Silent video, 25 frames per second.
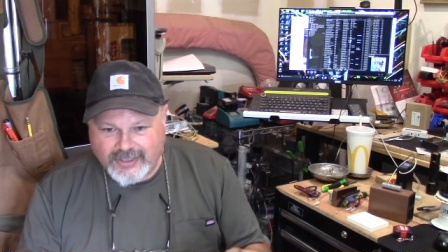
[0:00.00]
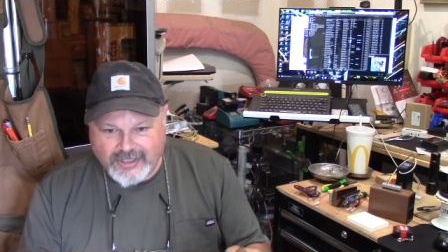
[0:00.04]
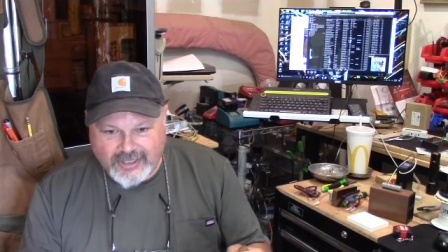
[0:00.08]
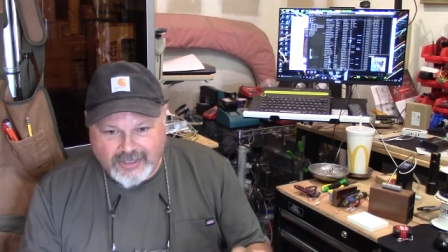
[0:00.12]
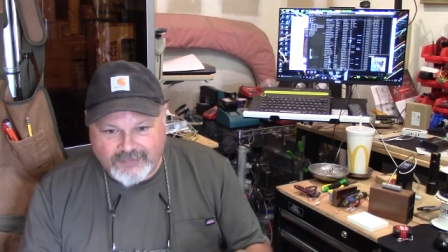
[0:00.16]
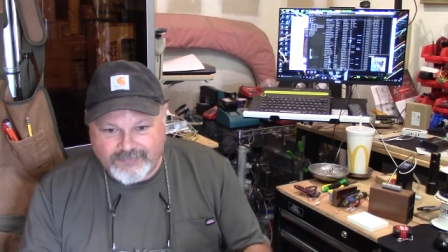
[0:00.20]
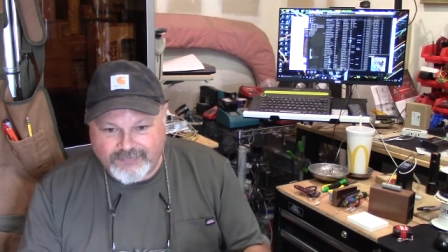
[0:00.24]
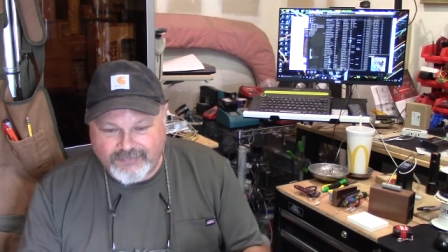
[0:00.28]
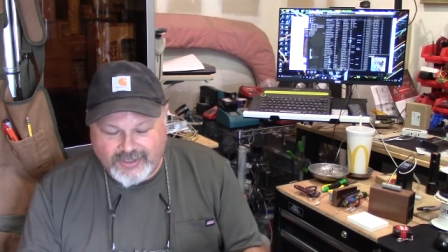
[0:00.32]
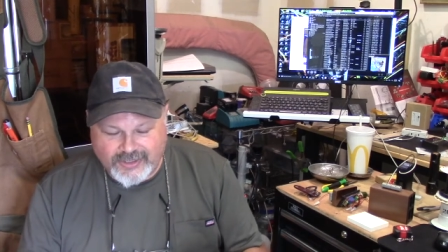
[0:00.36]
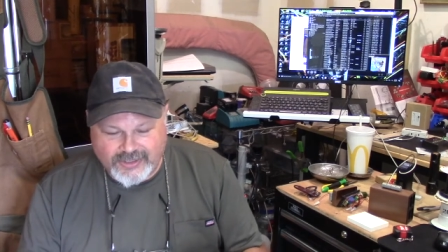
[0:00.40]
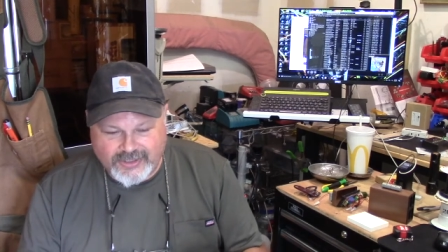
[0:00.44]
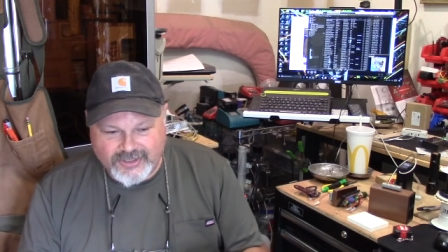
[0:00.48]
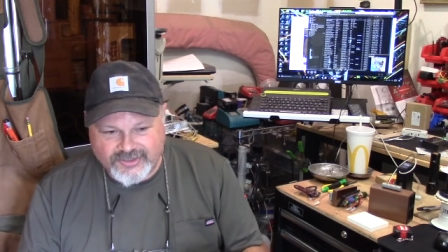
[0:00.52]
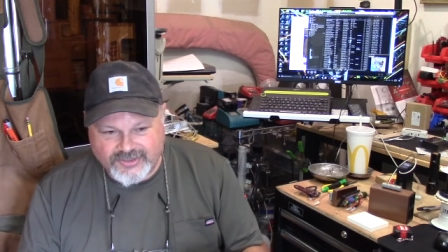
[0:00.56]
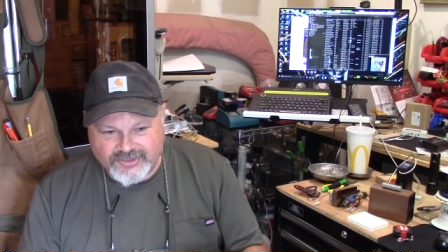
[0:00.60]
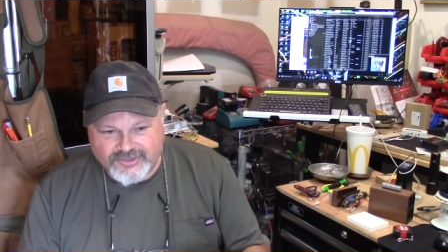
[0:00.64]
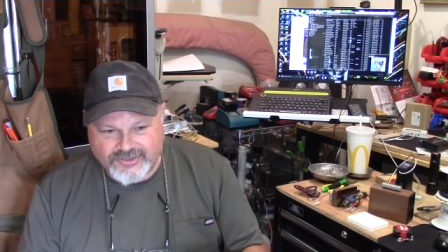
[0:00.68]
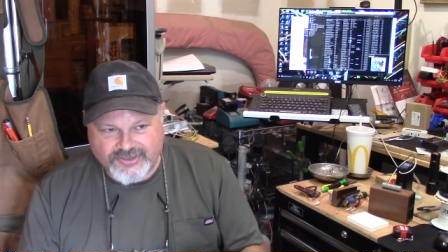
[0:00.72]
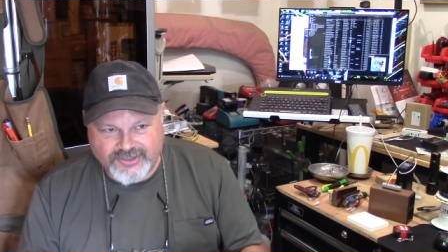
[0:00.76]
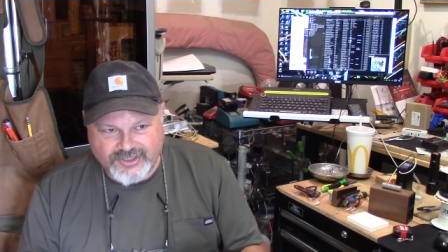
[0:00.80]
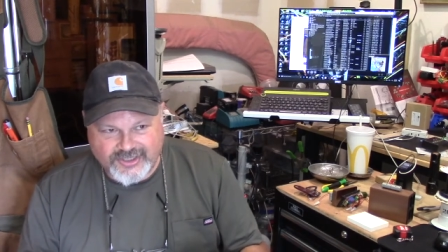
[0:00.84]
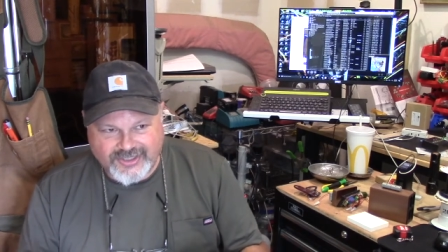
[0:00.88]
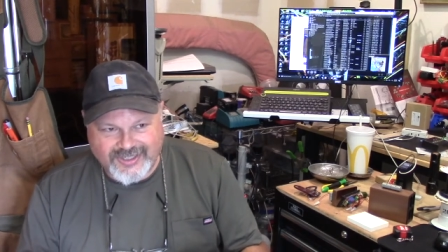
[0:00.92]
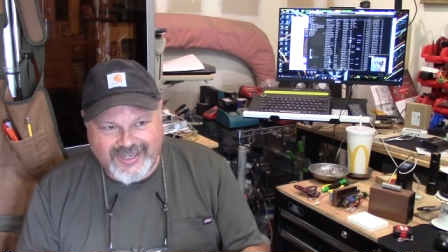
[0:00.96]
and I finally
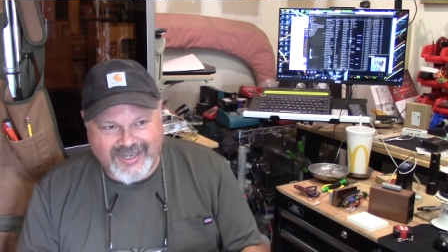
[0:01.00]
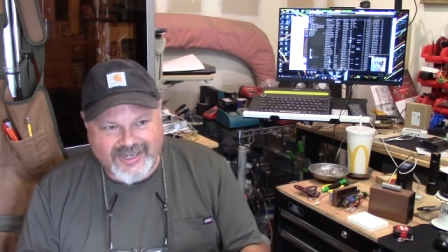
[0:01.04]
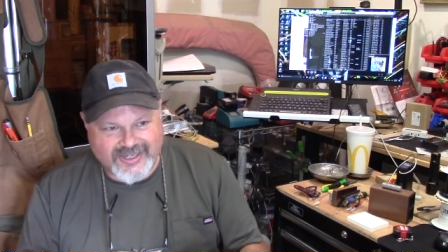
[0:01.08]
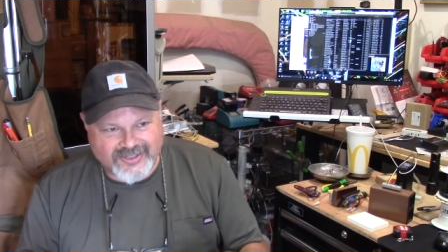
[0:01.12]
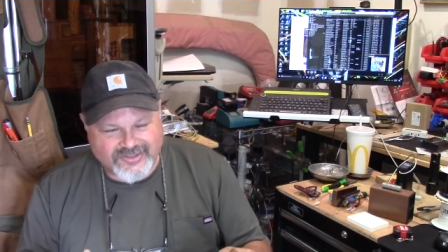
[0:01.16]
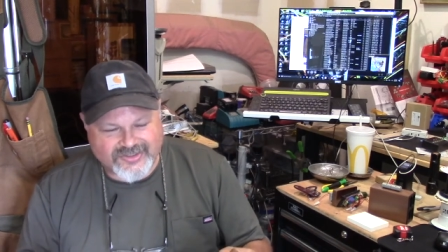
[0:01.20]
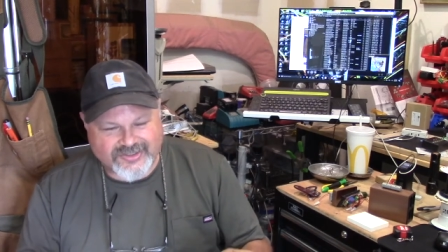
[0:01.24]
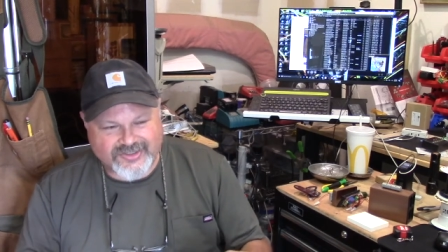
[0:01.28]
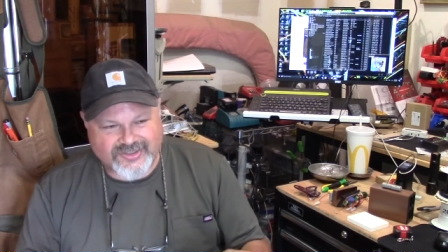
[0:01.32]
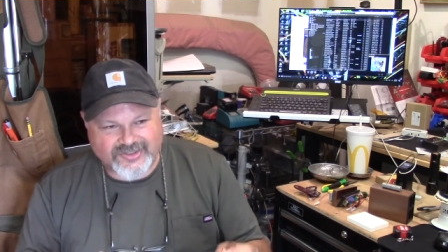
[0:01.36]
just said, yeah, it's